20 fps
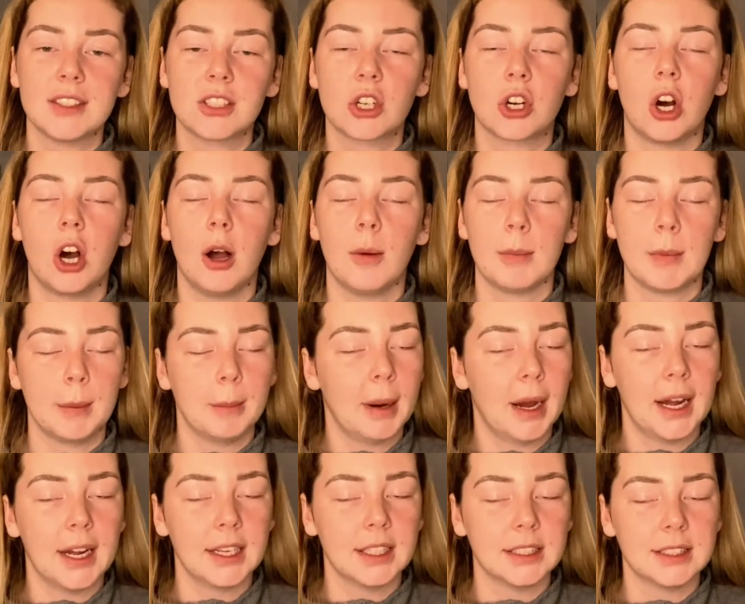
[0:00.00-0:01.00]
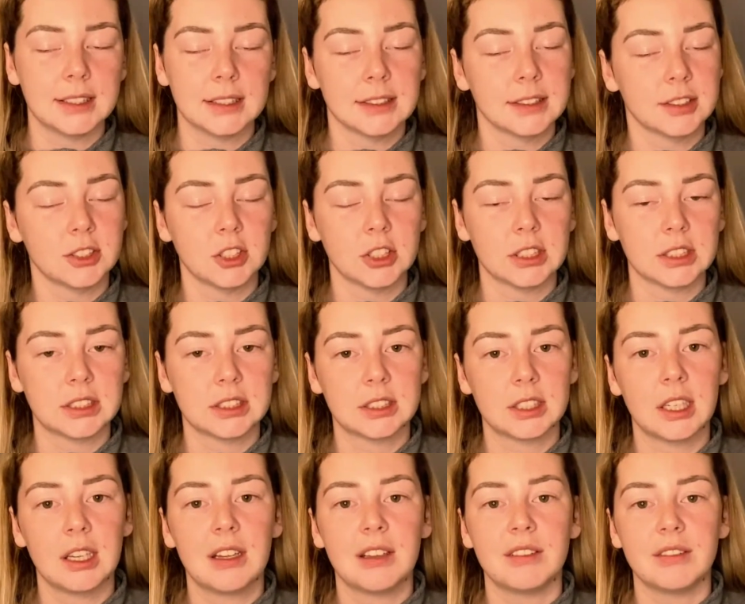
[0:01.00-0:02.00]
to calm the mind is just
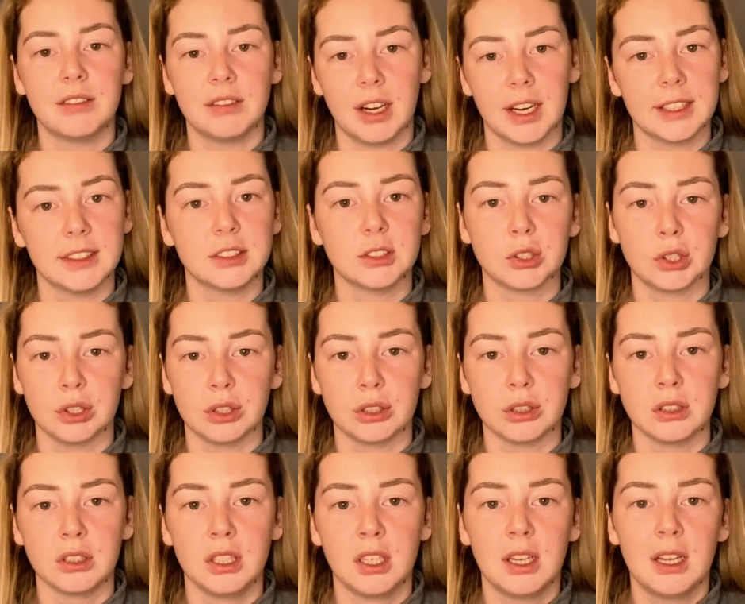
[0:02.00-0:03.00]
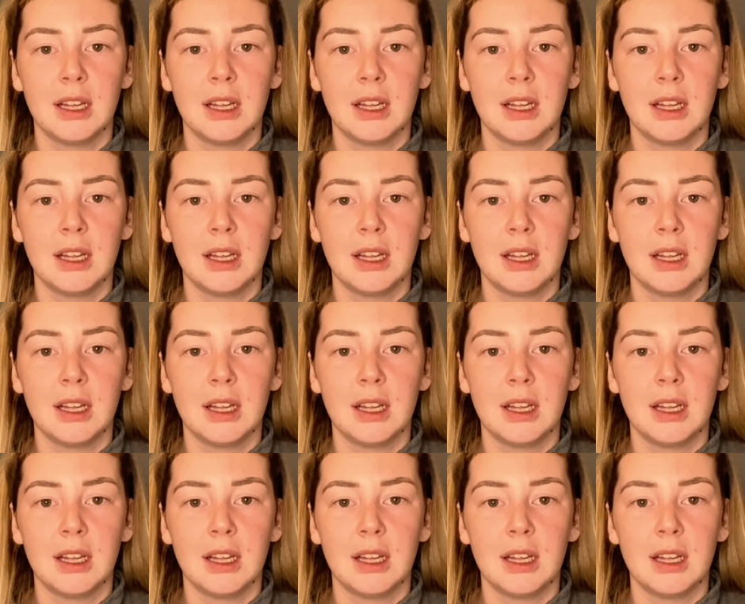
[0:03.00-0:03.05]
vital,